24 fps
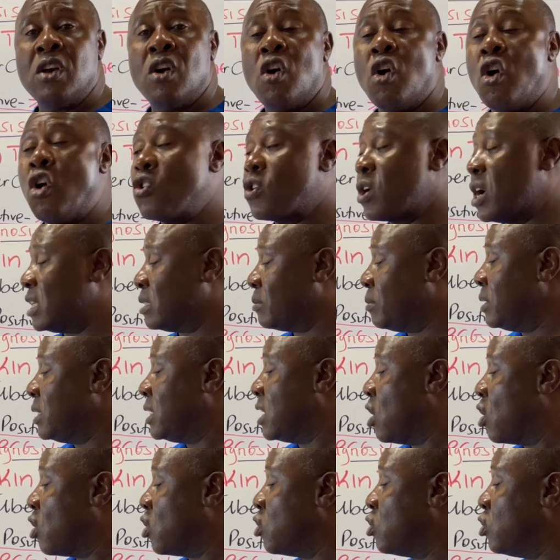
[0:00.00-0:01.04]
or has been
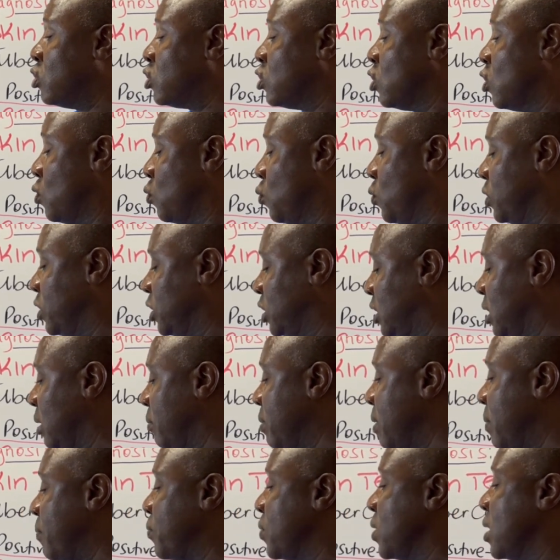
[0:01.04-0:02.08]
diagnosed with TB.